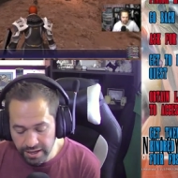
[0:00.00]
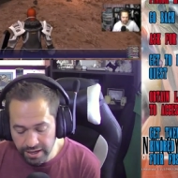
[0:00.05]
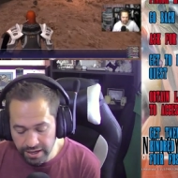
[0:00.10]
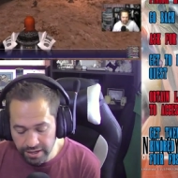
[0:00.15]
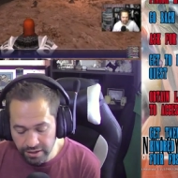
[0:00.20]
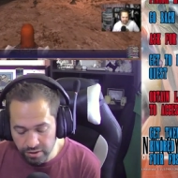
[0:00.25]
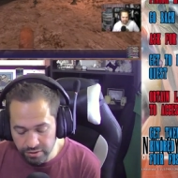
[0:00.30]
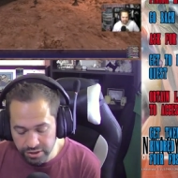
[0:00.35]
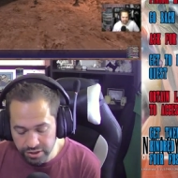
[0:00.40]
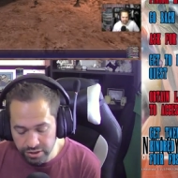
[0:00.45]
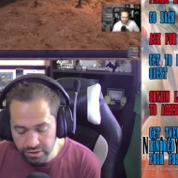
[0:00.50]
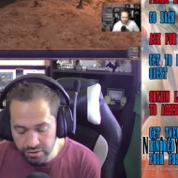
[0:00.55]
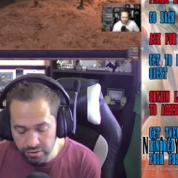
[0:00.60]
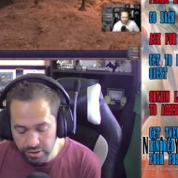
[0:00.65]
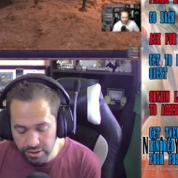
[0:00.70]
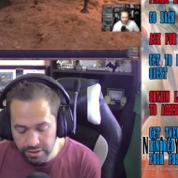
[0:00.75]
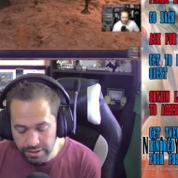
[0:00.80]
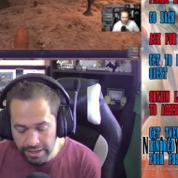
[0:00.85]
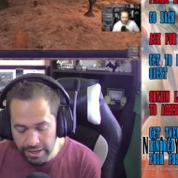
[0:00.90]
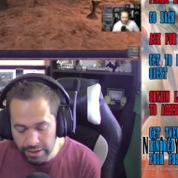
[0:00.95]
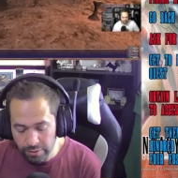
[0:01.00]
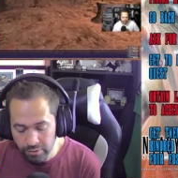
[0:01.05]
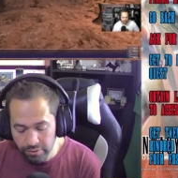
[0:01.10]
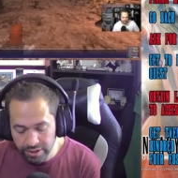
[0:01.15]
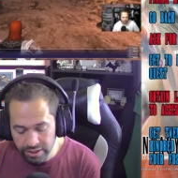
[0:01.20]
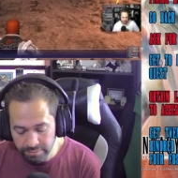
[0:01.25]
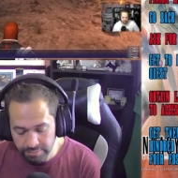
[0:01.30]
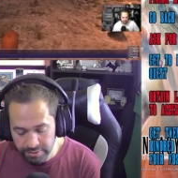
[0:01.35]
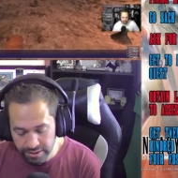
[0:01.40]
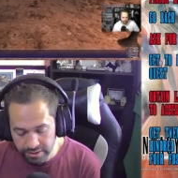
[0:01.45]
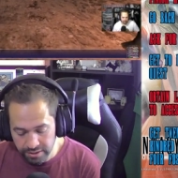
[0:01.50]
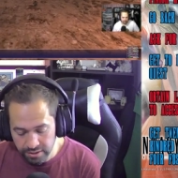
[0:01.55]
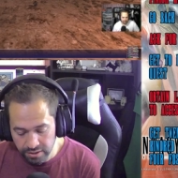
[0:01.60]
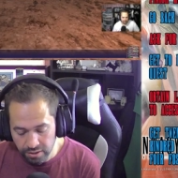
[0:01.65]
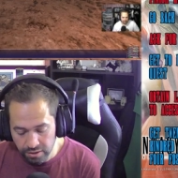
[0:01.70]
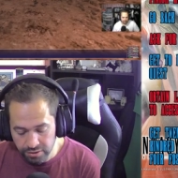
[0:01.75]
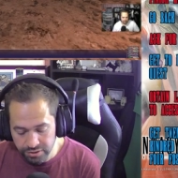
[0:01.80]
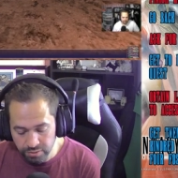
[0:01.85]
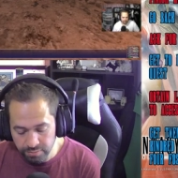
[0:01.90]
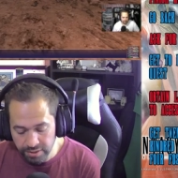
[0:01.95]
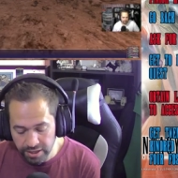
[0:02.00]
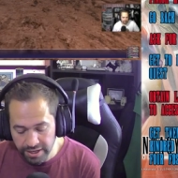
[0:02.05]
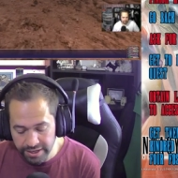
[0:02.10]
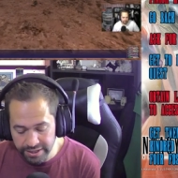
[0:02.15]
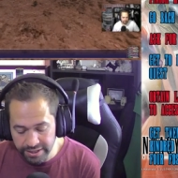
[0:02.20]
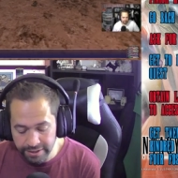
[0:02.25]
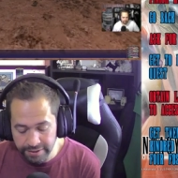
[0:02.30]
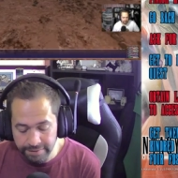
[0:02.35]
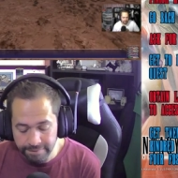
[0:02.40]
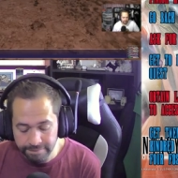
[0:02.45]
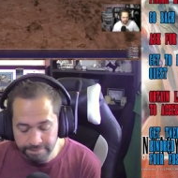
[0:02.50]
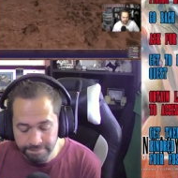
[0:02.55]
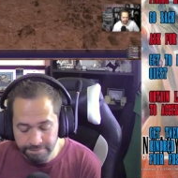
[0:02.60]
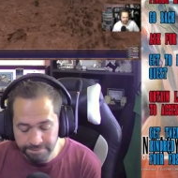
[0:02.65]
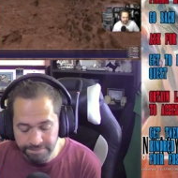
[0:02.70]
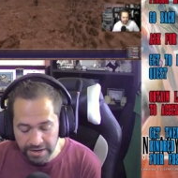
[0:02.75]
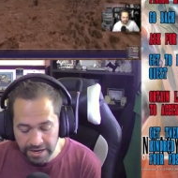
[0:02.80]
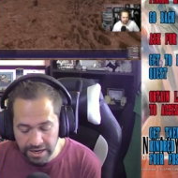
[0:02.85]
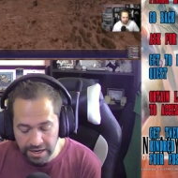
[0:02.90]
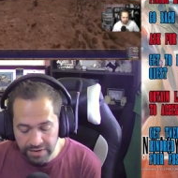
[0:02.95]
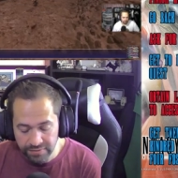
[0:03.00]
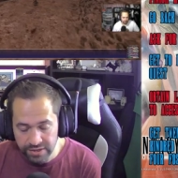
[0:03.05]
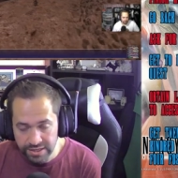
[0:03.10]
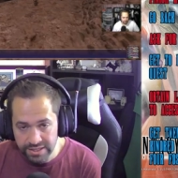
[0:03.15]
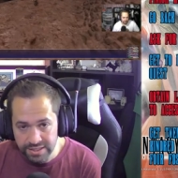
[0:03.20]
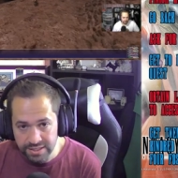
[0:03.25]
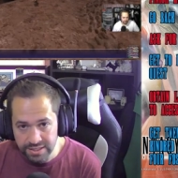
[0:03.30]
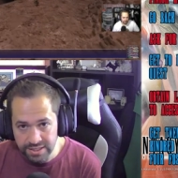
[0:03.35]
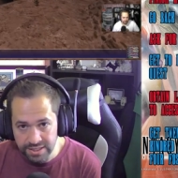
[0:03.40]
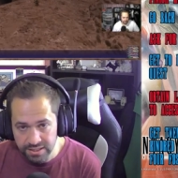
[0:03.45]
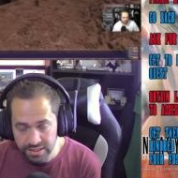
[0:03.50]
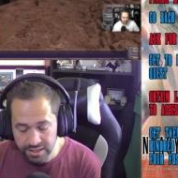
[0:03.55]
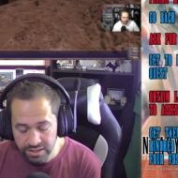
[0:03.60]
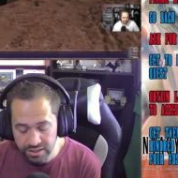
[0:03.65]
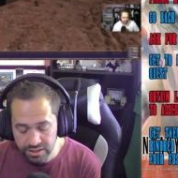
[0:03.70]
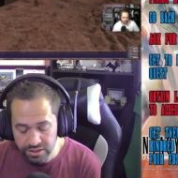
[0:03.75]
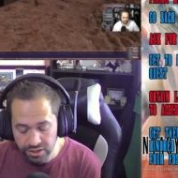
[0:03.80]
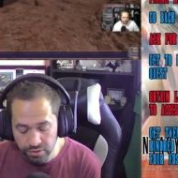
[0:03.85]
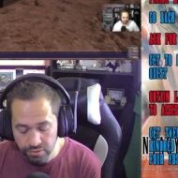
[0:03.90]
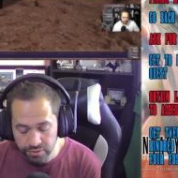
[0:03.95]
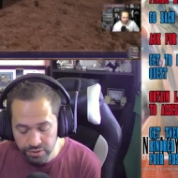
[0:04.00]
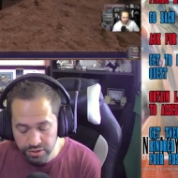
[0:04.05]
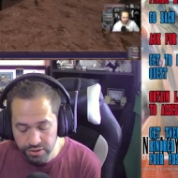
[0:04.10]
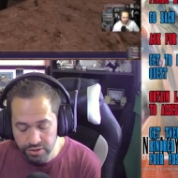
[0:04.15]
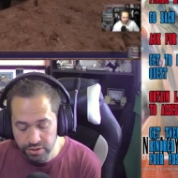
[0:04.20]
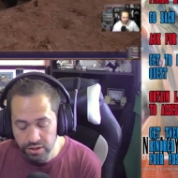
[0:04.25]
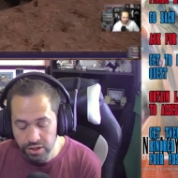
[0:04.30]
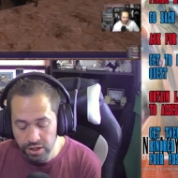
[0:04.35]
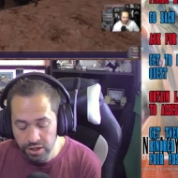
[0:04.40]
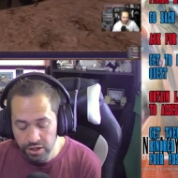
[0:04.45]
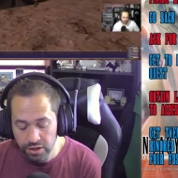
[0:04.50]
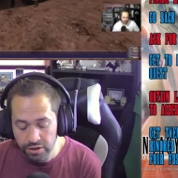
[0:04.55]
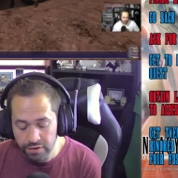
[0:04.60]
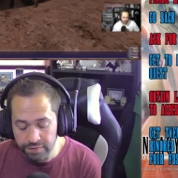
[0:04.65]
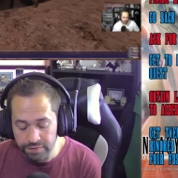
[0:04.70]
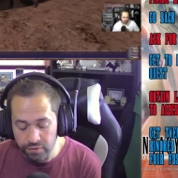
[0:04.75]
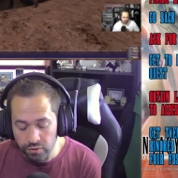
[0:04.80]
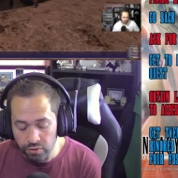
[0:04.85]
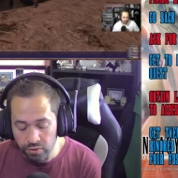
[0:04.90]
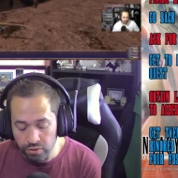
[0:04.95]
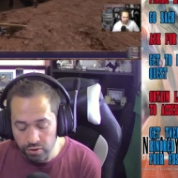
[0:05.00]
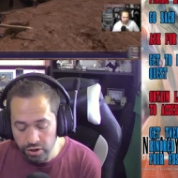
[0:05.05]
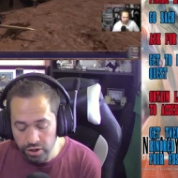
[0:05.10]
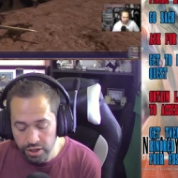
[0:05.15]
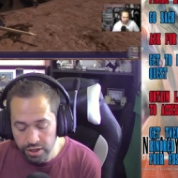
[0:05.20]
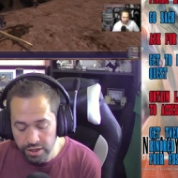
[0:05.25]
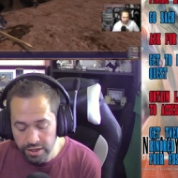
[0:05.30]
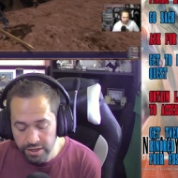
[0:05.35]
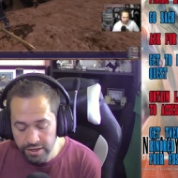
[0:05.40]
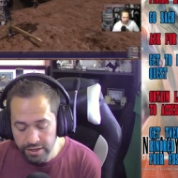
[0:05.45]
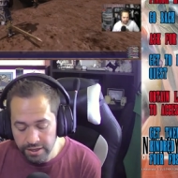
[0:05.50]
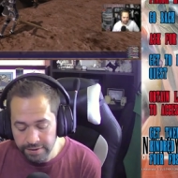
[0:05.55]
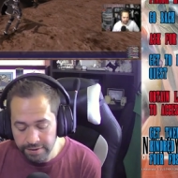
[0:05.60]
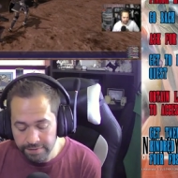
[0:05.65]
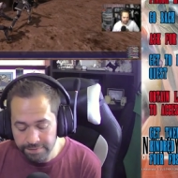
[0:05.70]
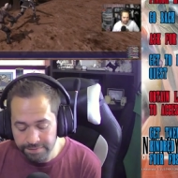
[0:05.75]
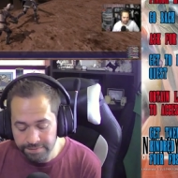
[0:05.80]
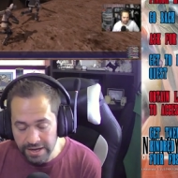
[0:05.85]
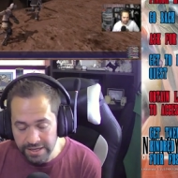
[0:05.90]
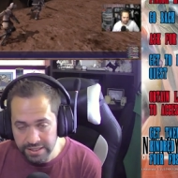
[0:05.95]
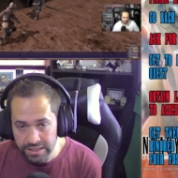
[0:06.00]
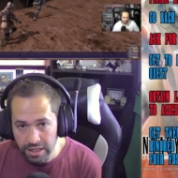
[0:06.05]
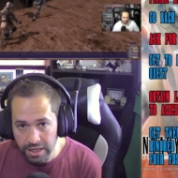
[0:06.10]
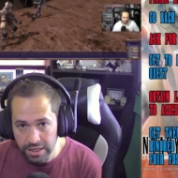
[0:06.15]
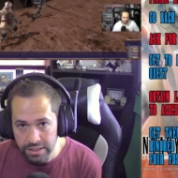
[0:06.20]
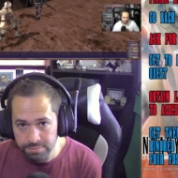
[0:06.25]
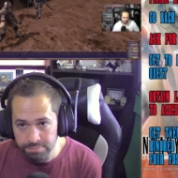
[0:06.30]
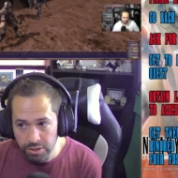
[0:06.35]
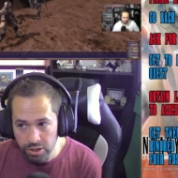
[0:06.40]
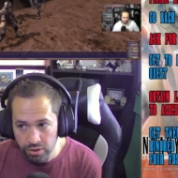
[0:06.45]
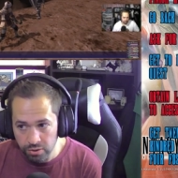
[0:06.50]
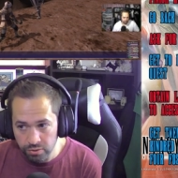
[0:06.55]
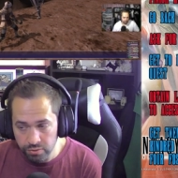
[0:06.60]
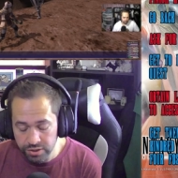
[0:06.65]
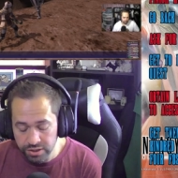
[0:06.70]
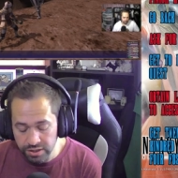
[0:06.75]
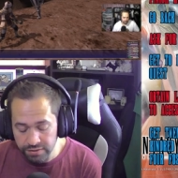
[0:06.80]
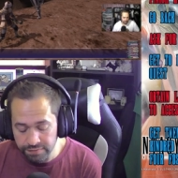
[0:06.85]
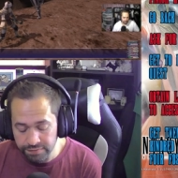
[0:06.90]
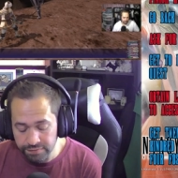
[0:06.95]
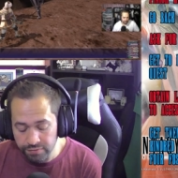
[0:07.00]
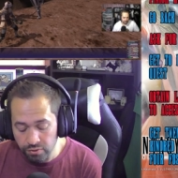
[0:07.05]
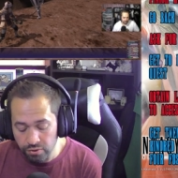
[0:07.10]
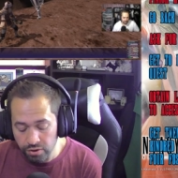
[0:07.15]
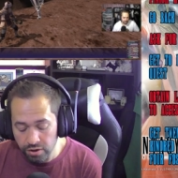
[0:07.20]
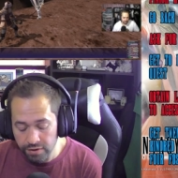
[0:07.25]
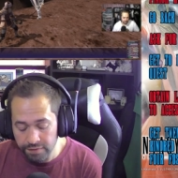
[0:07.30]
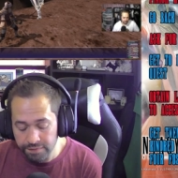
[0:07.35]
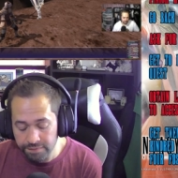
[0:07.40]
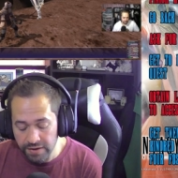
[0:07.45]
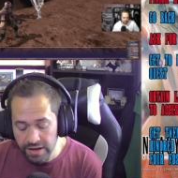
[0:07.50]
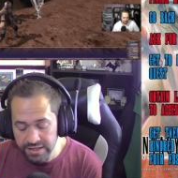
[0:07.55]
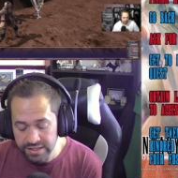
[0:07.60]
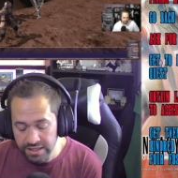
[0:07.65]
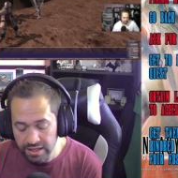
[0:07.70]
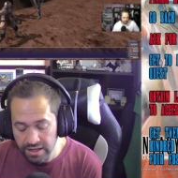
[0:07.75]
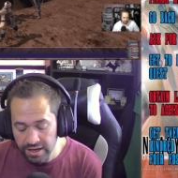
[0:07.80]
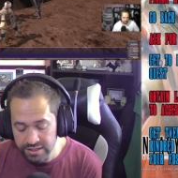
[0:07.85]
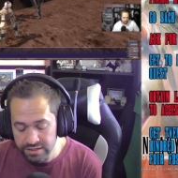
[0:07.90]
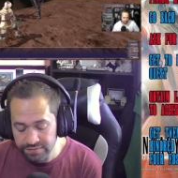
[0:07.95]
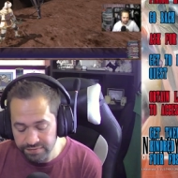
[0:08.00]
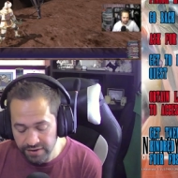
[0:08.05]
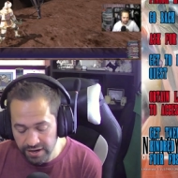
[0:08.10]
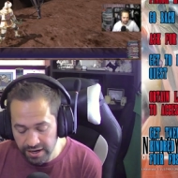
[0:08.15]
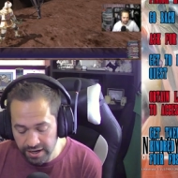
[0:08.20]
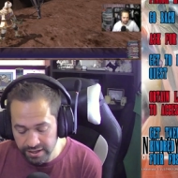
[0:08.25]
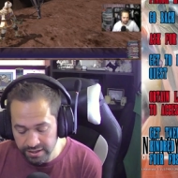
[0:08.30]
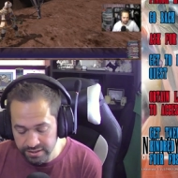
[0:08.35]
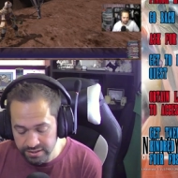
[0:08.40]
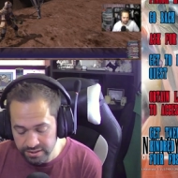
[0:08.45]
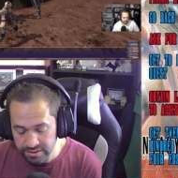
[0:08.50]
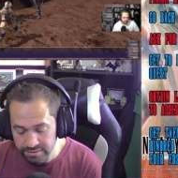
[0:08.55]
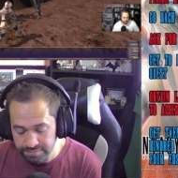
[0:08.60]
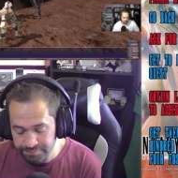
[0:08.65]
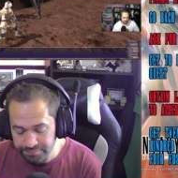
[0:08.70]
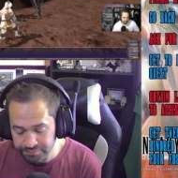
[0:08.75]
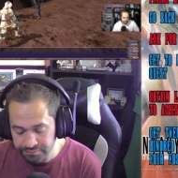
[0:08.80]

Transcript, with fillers: And also, I would recommend also buying 5 seasoning stones, 4 fossilized bones, and 4 fossilized fangs.